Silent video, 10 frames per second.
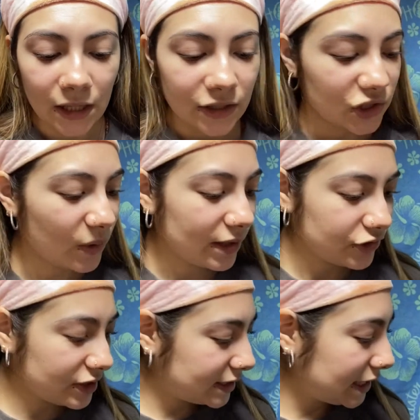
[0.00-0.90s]
So I'll
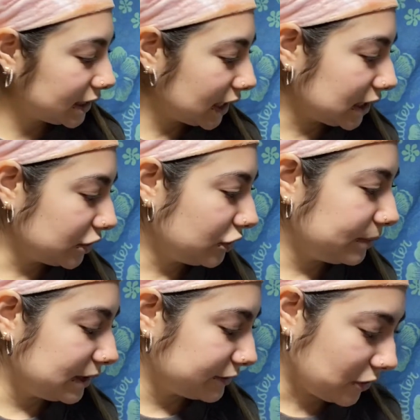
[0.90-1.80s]
just take like a little bit
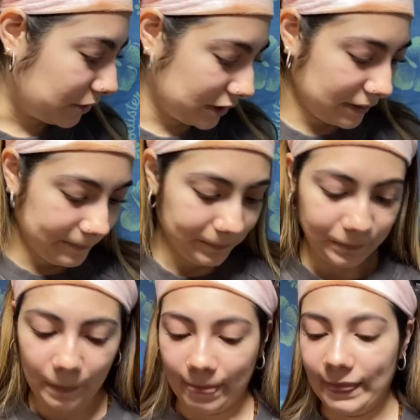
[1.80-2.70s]
of toner.
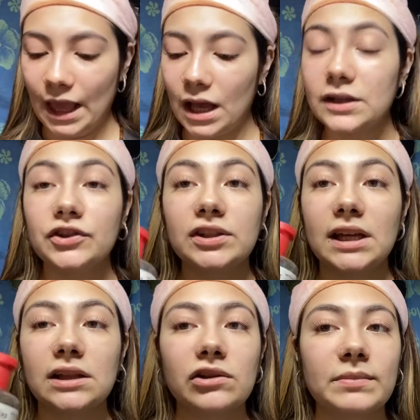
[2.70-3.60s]
I'll just take
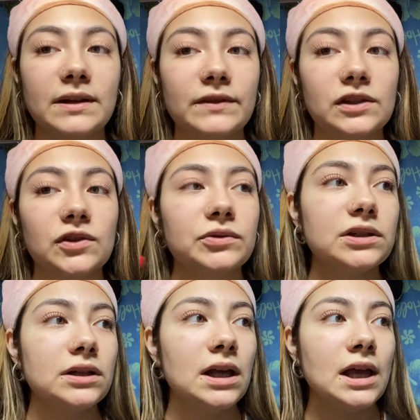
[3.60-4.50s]
a little bit of this toner.
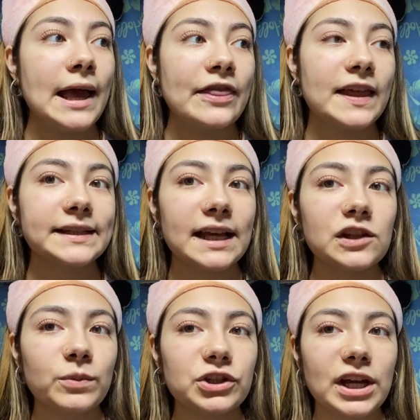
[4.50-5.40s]
This has
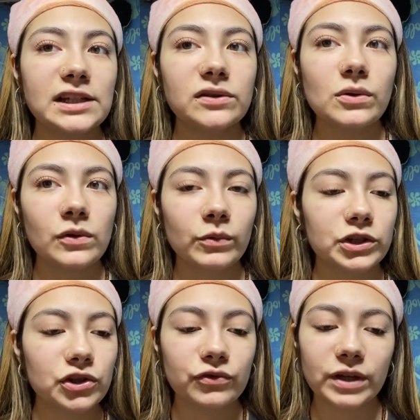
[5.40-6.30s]
witch hazel, which
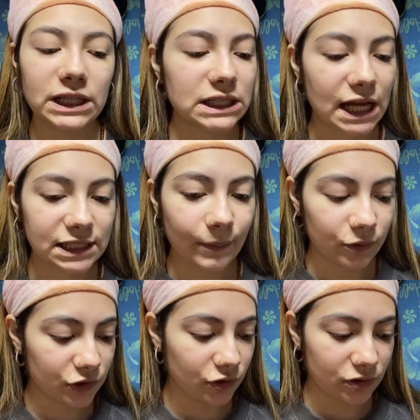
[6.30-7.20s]
you're really not supposed
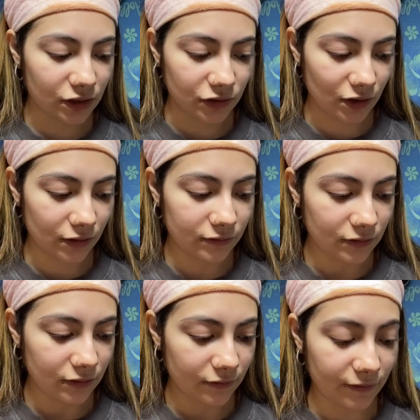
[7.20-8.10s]
to use on your
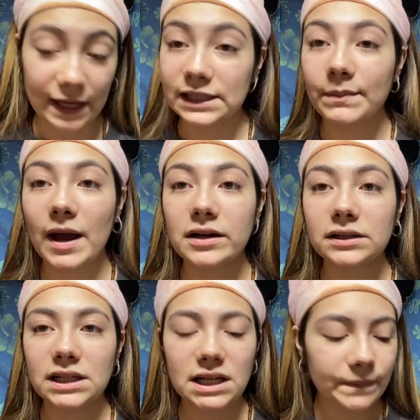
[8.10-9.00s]
face
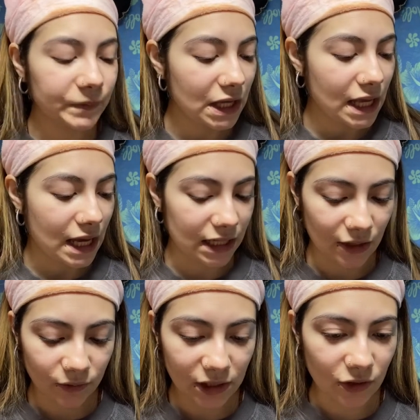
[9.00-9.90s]
apparently. And I
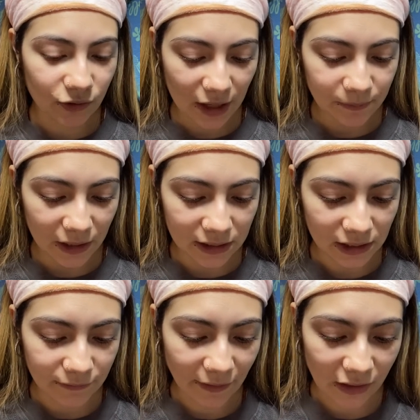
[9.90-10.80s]
only know that because I
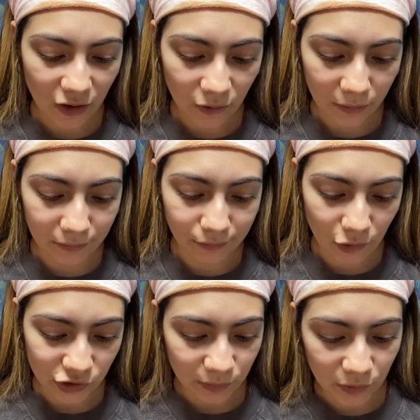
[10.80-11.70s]
follow
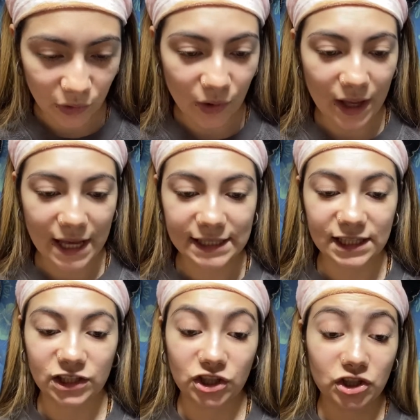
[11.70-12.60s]
multiple
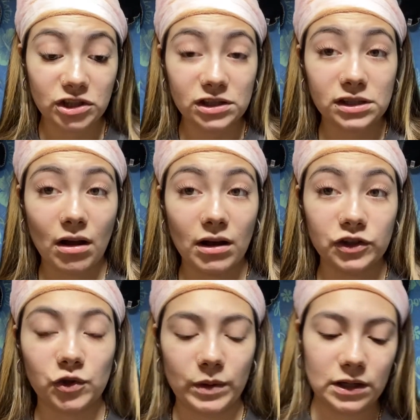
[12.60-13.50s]
estheticians on
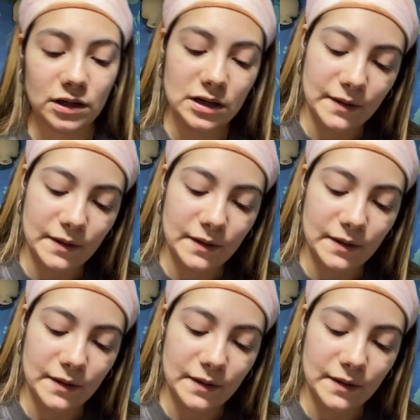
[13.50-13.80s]
Twitter,